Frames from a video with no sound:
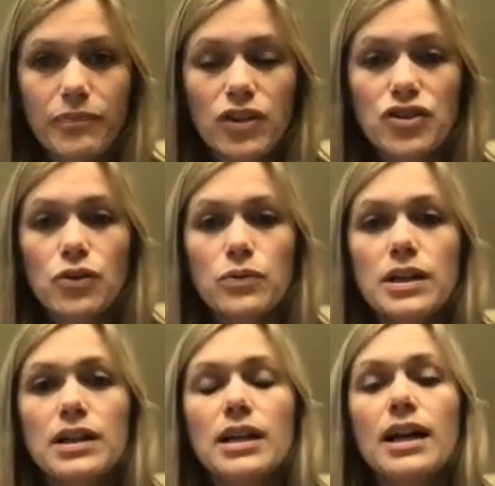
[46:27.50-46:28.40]
So
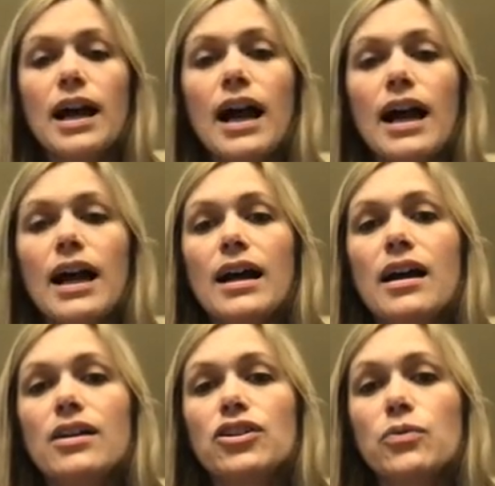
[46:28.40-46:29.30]

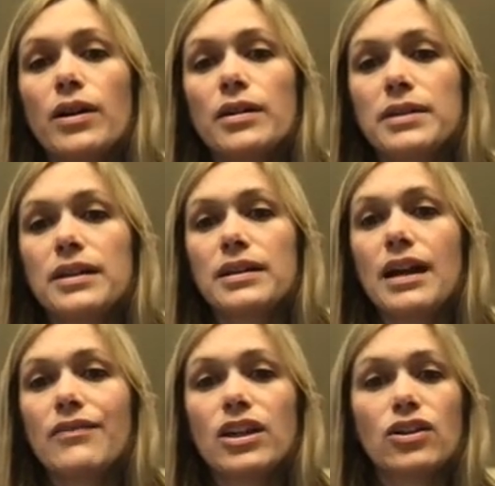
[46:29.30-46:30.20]
you want to be
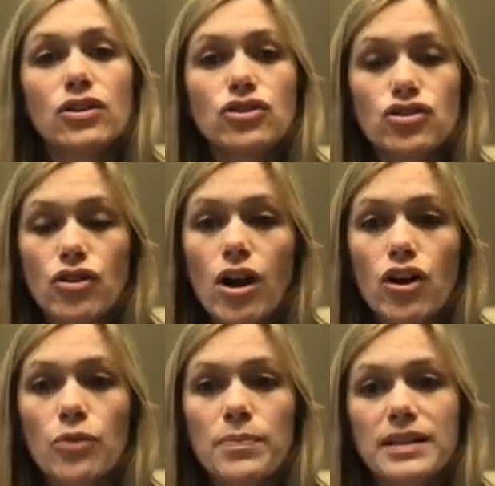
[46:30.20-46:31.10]
having a good,
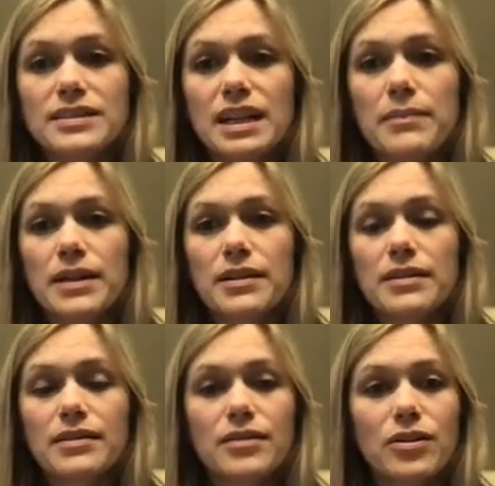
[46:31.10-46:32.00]
strong opening
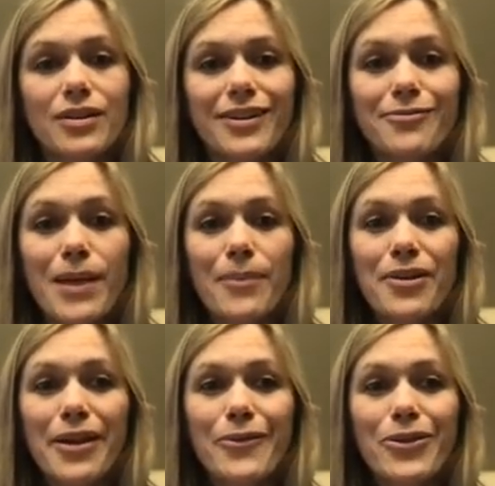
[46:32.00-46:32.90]
statement.
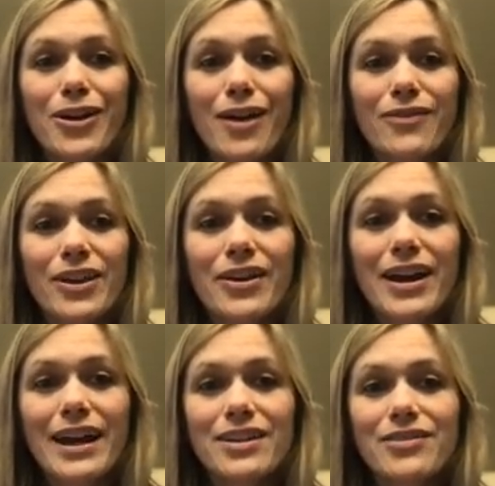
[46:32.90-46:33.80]
Remember that with your cover letter
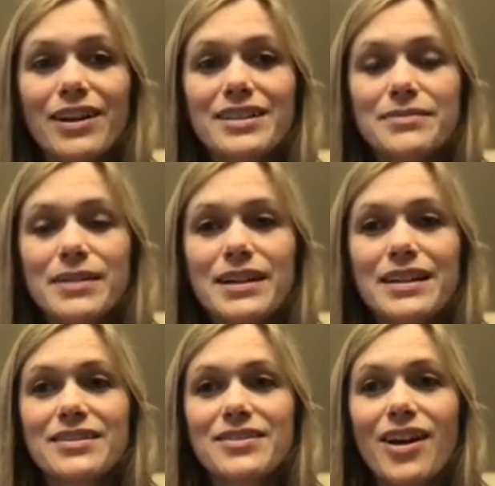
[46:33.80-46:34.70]
and your resume,
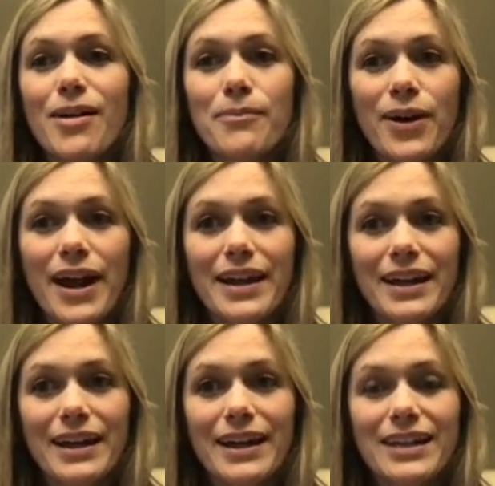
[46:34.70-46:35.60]
it's not
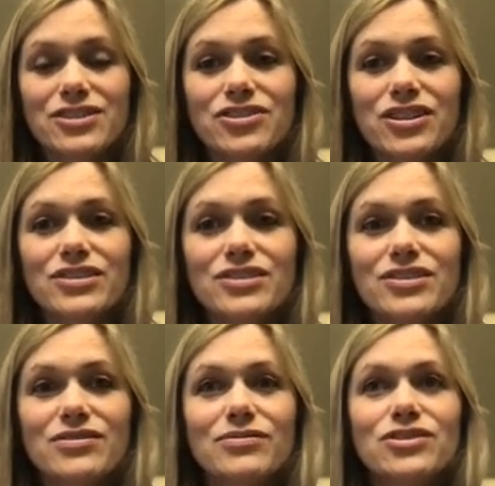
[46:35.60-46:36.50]
bragging. It's
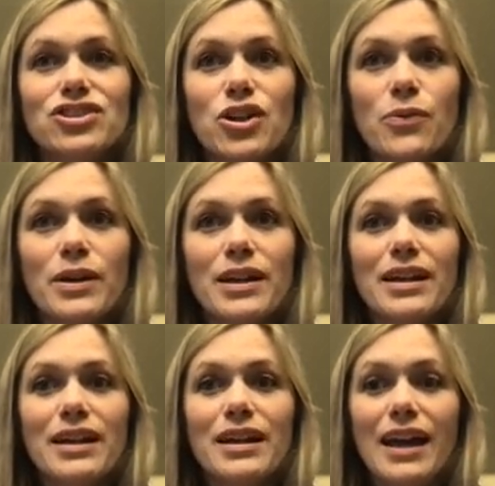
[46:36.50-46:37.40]
just
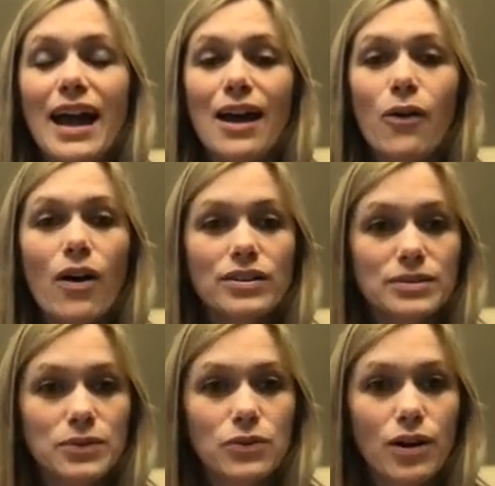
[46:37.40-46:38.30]
showing how
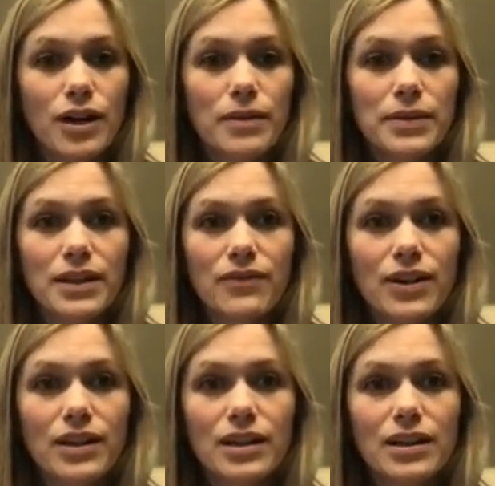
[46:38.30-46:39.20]
awesome you are and being
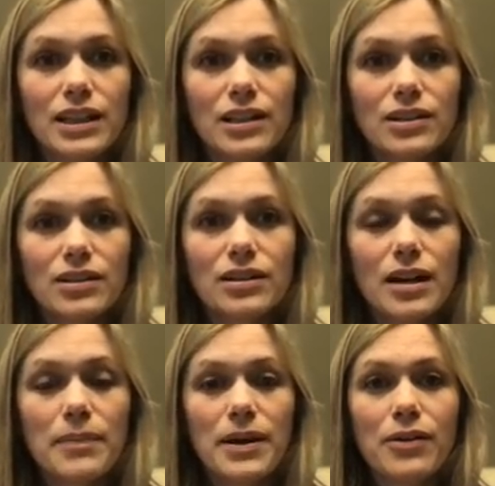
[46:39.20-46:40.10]
very clear
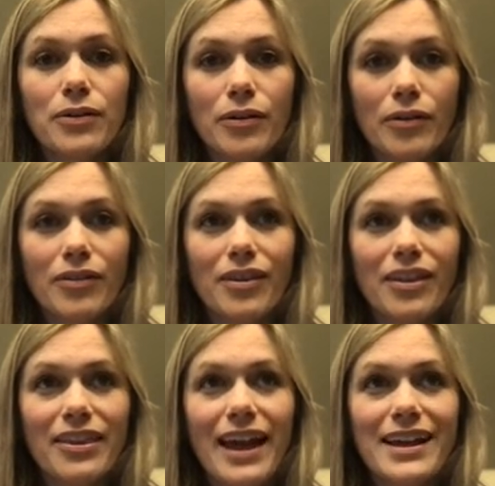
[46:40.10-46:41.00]
about
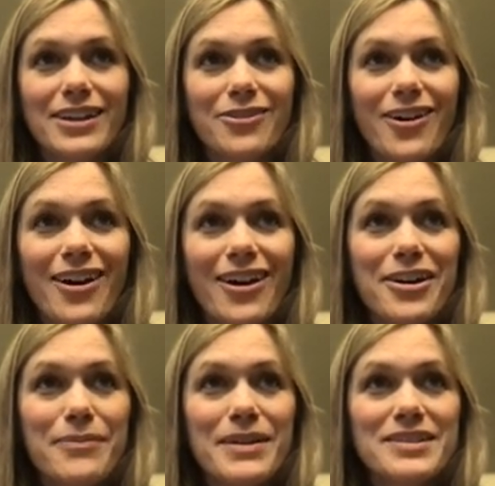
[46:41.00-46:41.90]
that you are
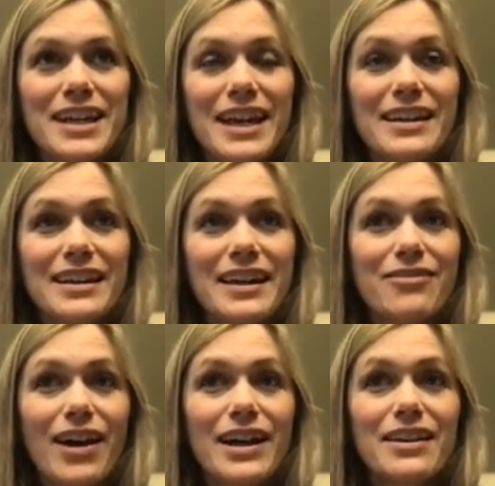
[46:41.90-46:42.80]
an amazing candidate,
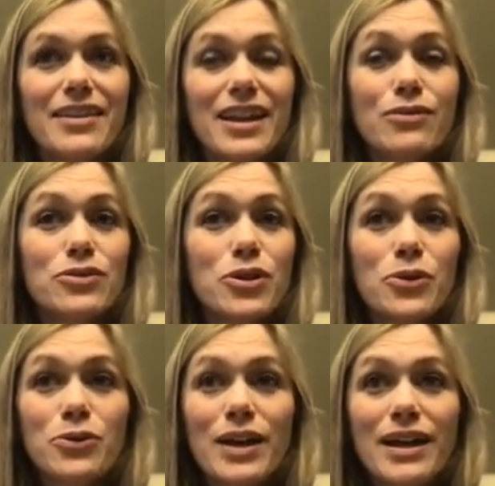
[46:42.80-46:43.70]
right? They don't know
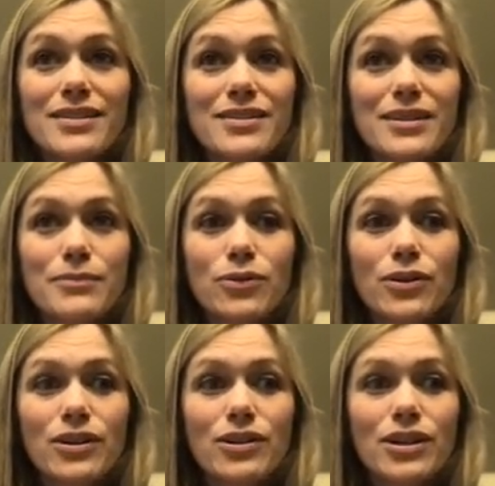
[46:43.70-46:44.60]
you yet, the
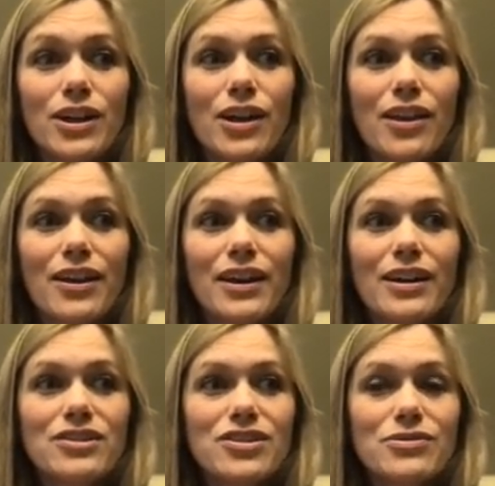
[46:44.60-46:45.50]
employer.
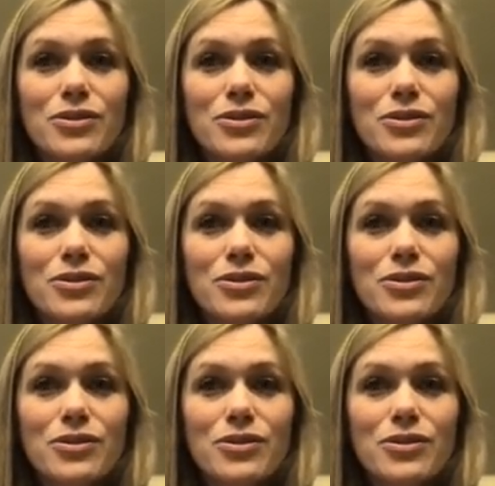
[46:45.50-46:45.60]
They don't